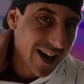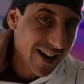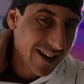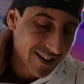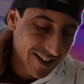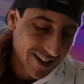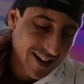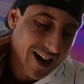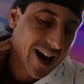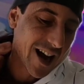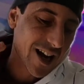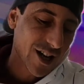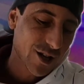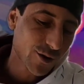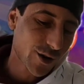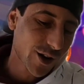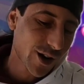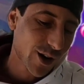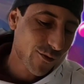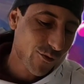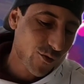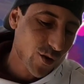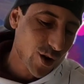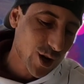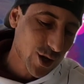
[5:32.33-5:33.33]
it. Guys, we're
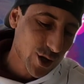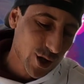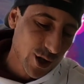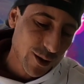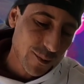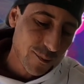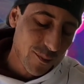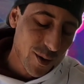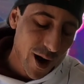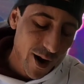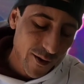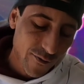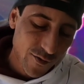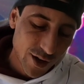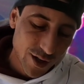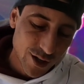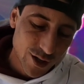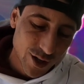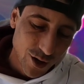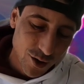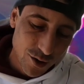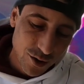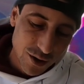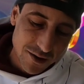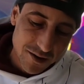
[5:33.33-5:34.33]
going to finish in the profit
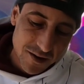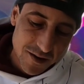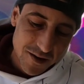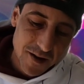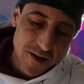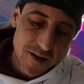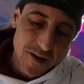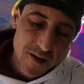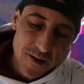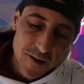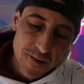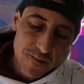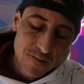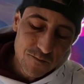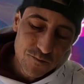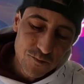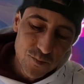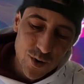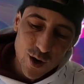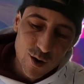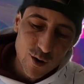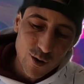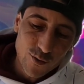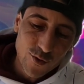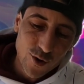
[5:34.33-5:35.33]
zone.
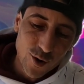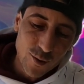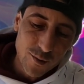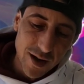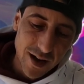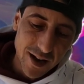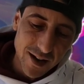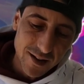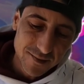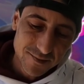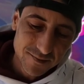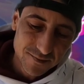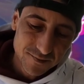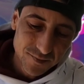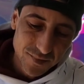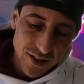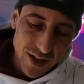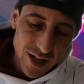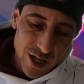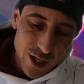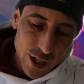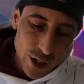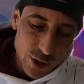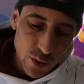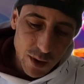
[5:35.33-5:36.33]
Beautiful, man.
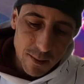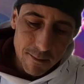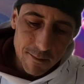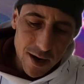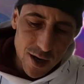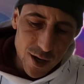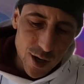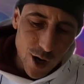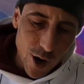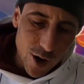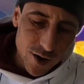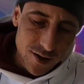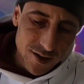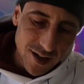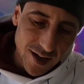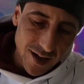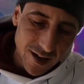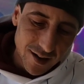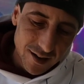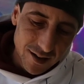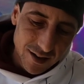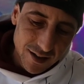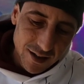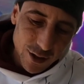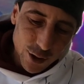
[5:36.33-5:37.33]
Sweet
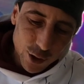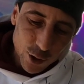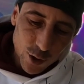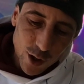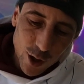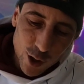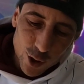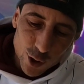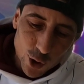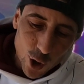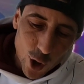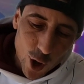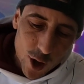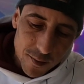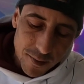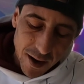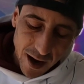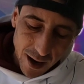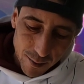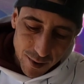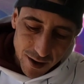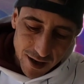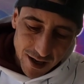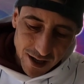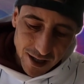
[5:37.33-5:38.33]
bonanza. Treat us good,
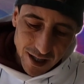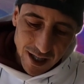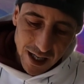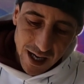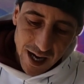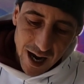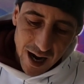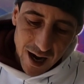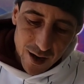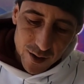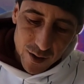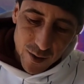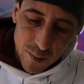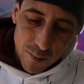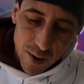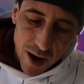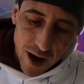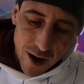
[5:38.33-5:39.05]
baby. You got the